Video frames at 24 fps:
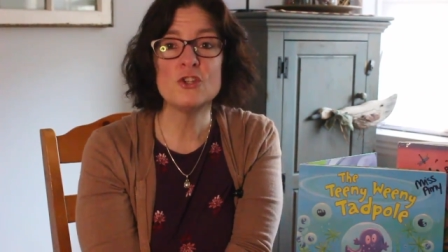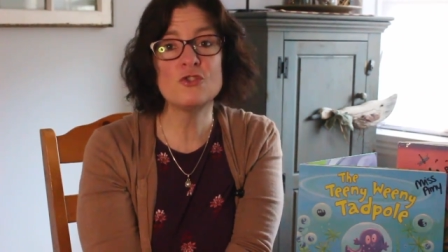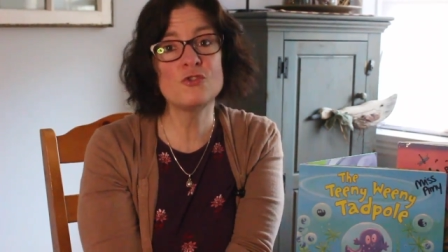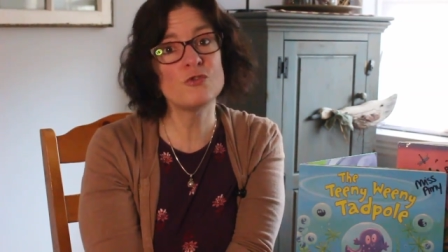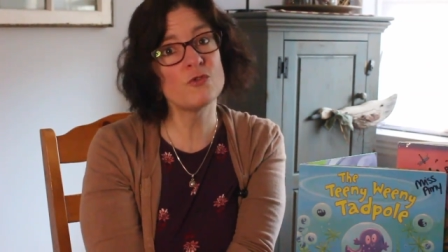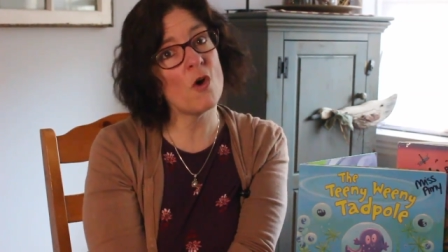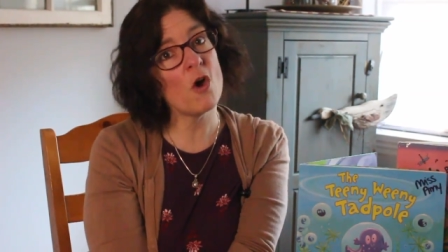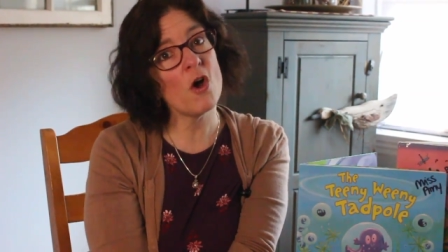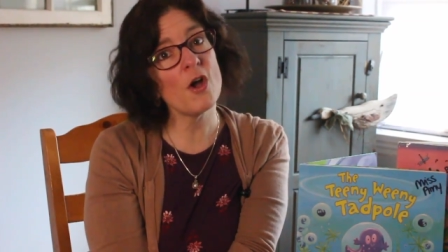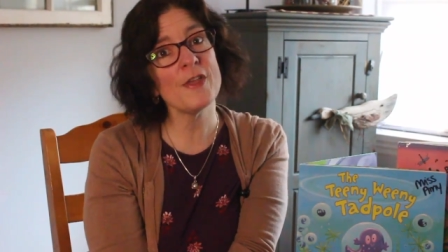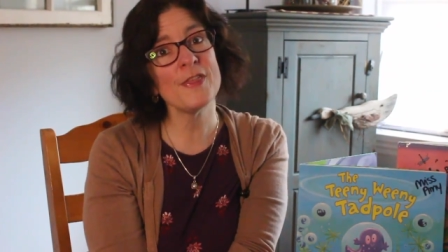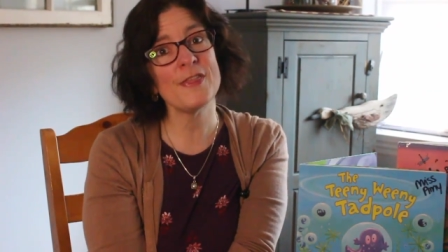
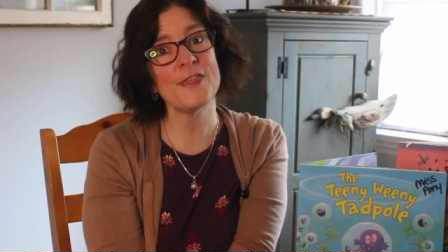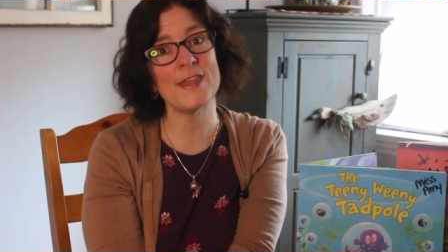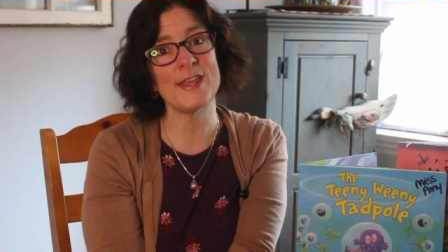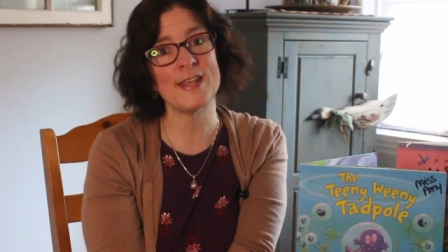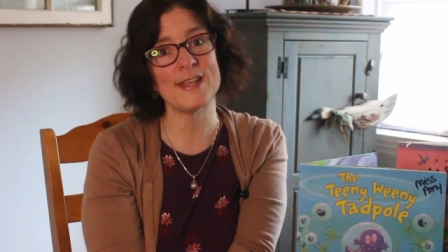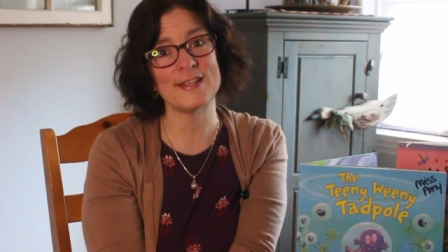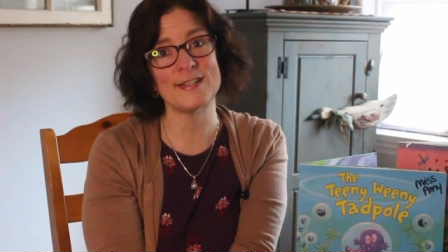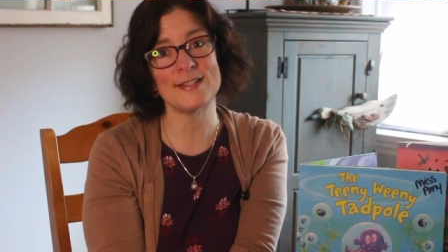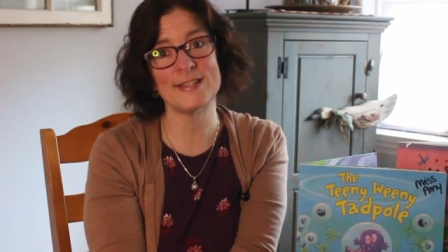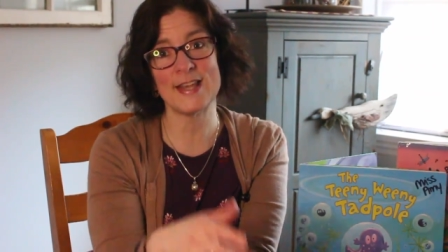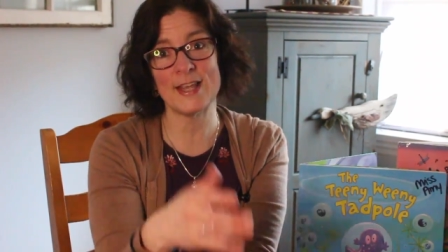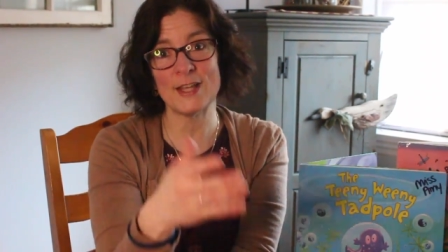Draw
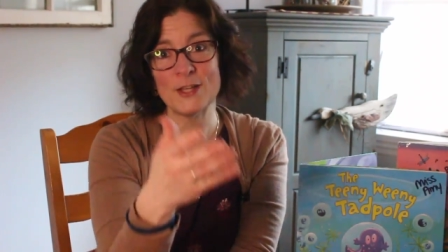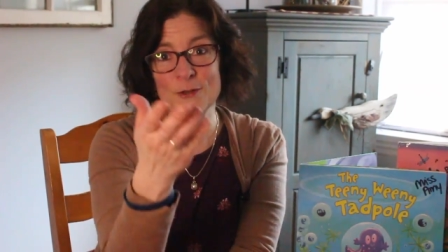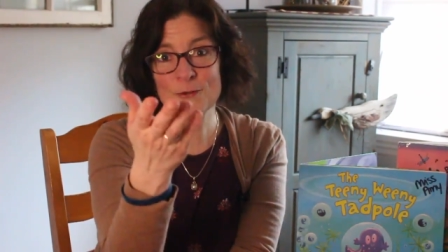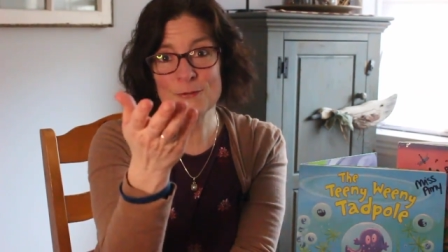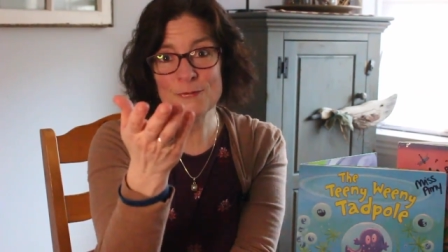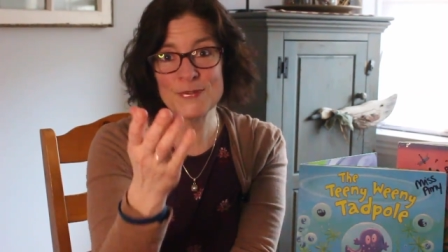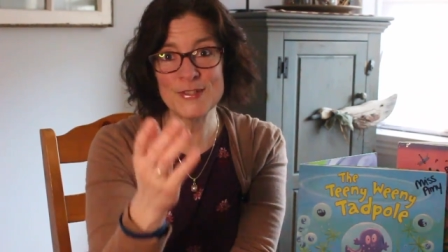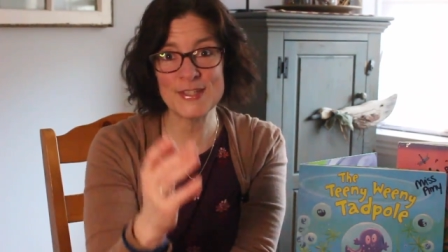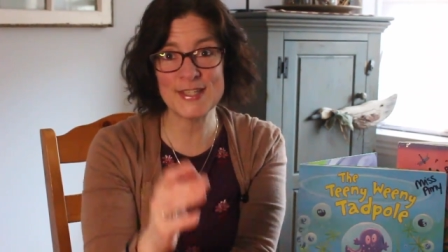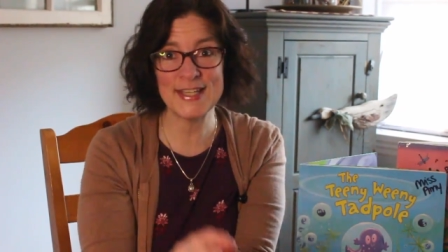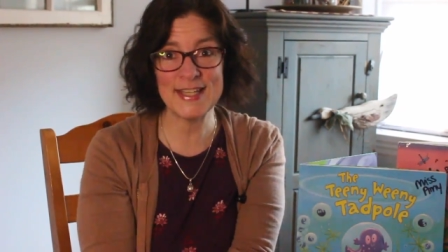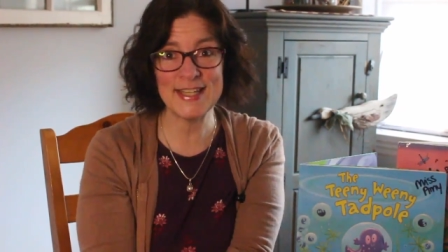things that
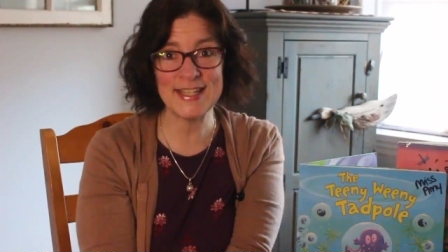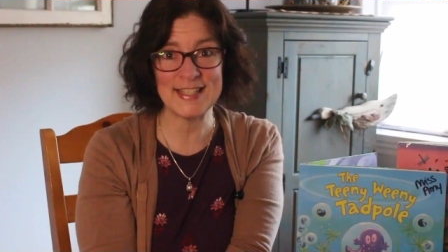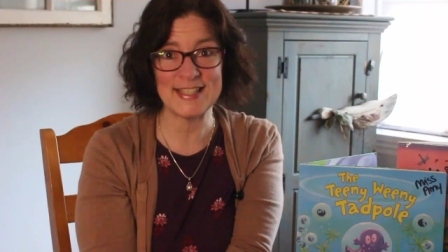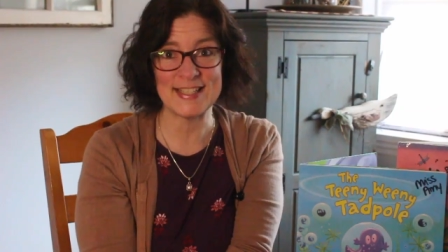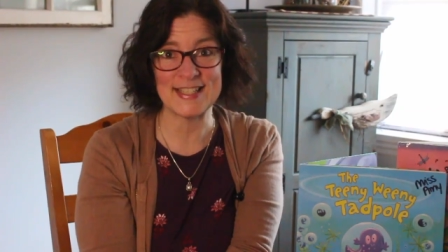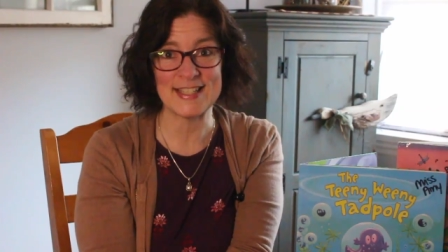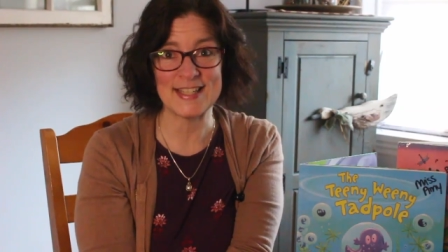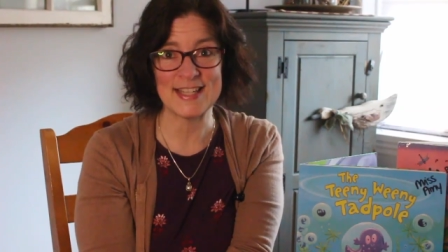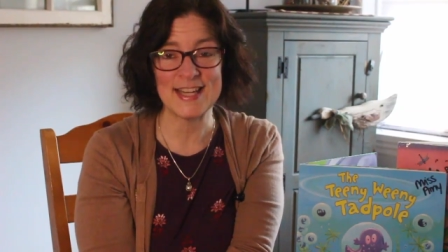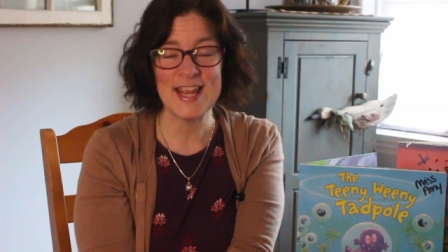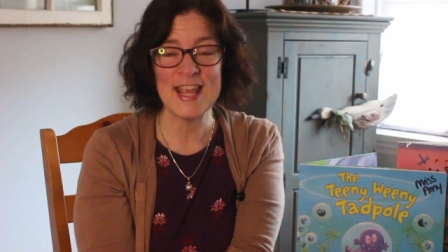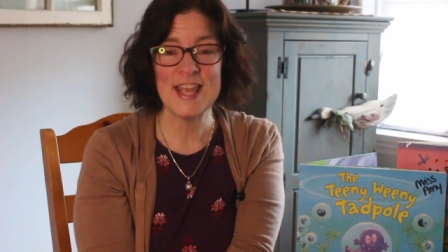you've
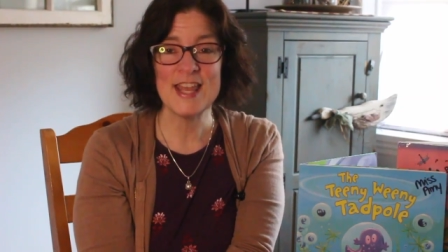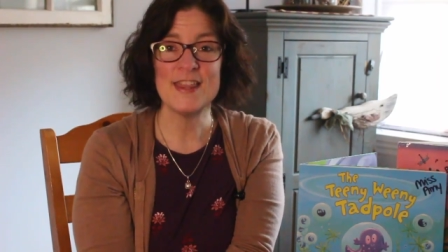seen.